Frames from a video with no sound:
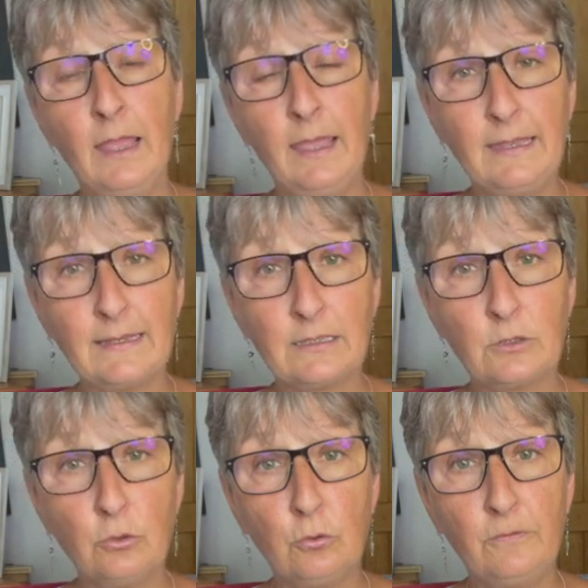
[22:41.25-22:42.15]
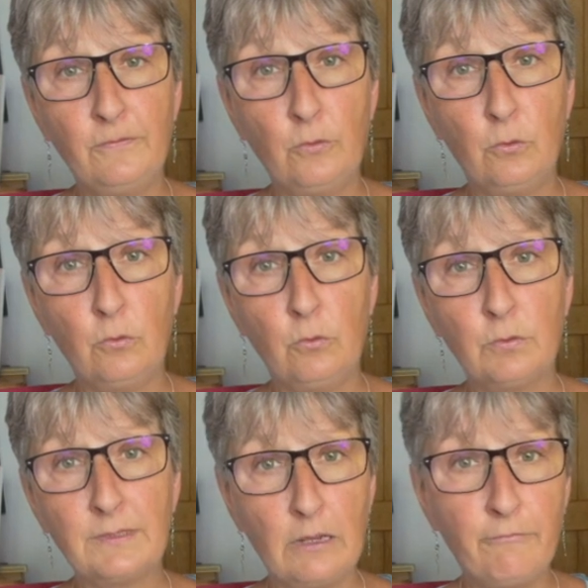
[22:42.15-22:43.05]
it's a tool
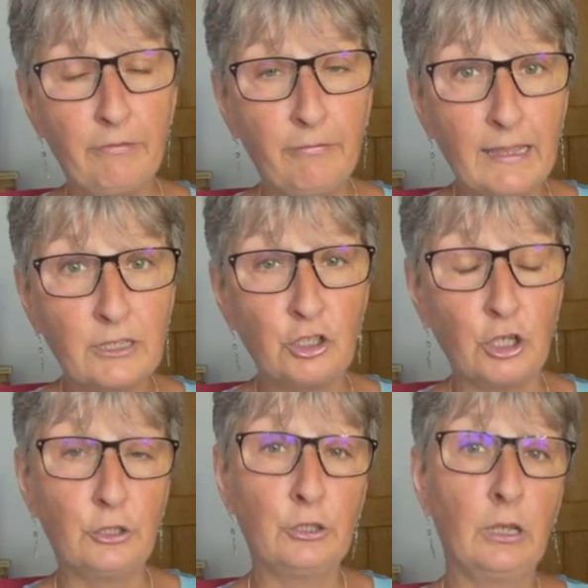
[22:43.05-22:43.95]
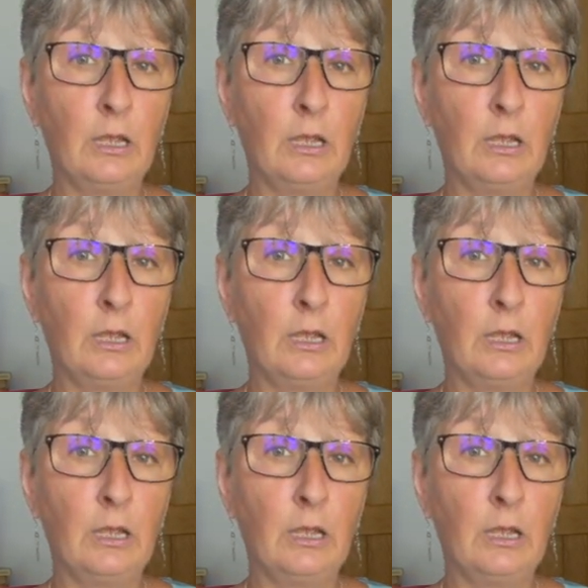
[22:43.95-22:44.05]
for self-reflection